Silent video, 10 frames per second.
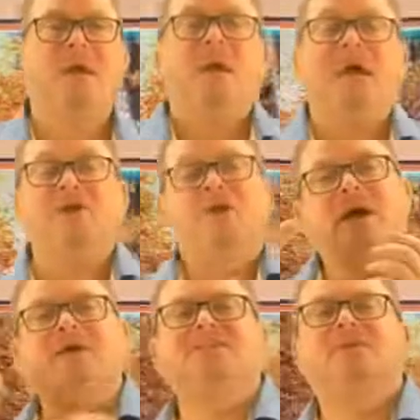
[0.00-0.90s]
and your
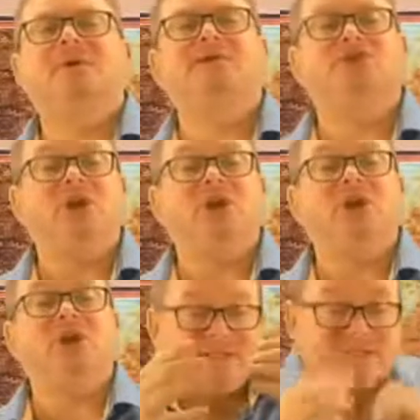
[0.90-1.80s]
customer is just
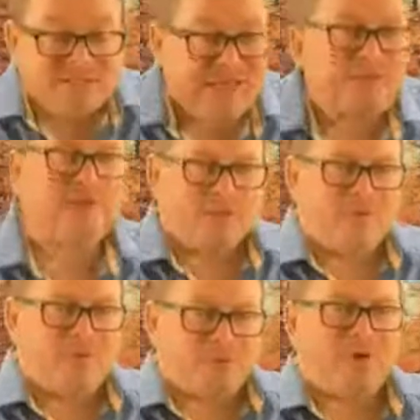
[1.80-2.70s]
receiving
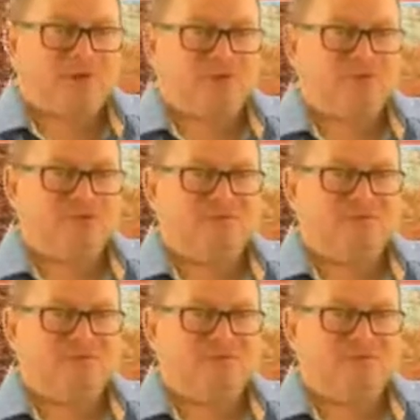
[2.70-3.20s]
the product or service,